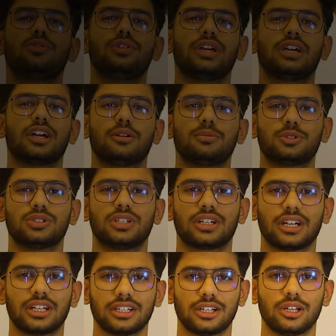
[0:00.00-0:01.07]
we come to the
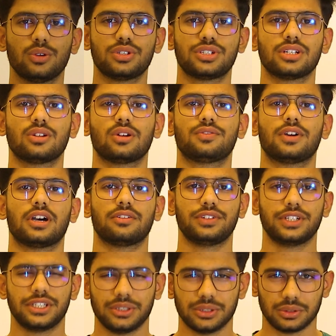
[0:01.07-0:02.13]
conclusion of our
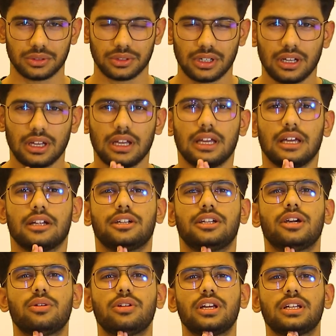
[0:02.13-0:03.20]
video.
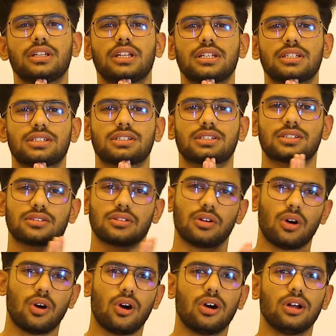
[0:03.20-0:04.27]
During this
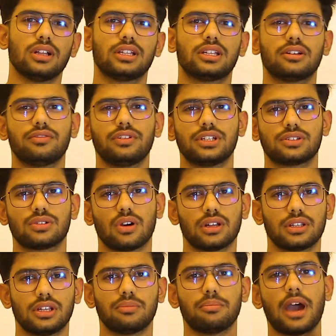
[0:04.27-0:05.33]
we saw
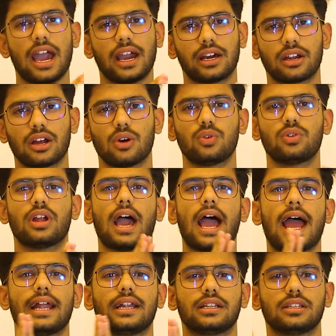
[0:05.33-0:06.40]
the background
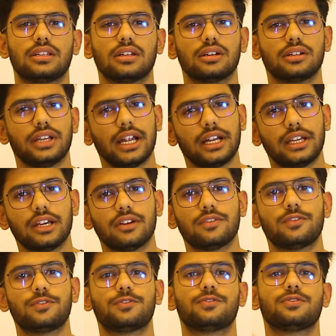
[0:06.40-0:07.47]
and the
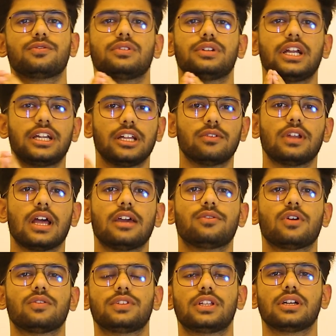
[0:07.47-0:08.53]
native life
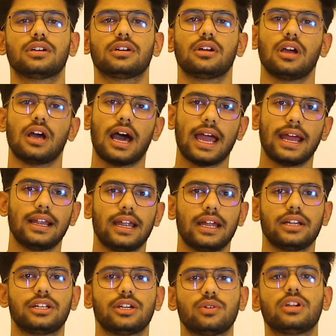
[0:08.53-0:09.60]
of the
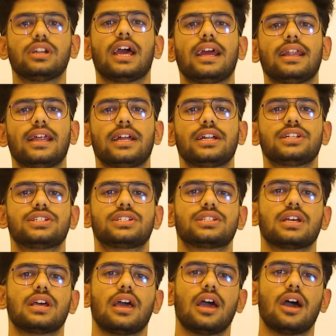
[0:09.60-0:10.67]
island, Kuril Islands.
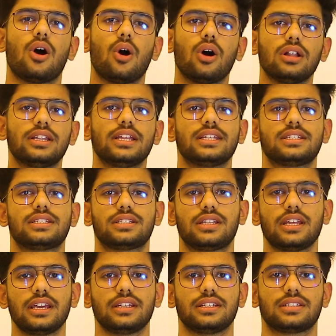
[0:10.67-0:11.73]
All these
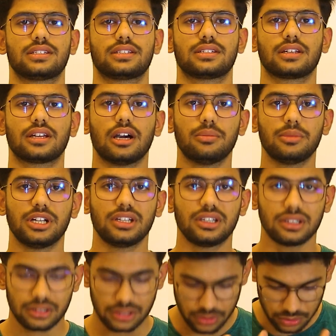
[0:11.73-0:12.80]
things come
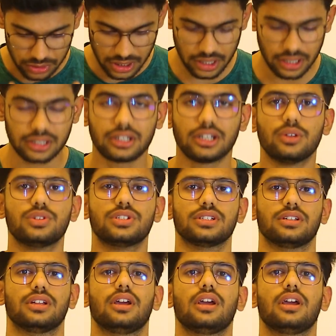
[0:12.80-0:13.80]
into the conclusion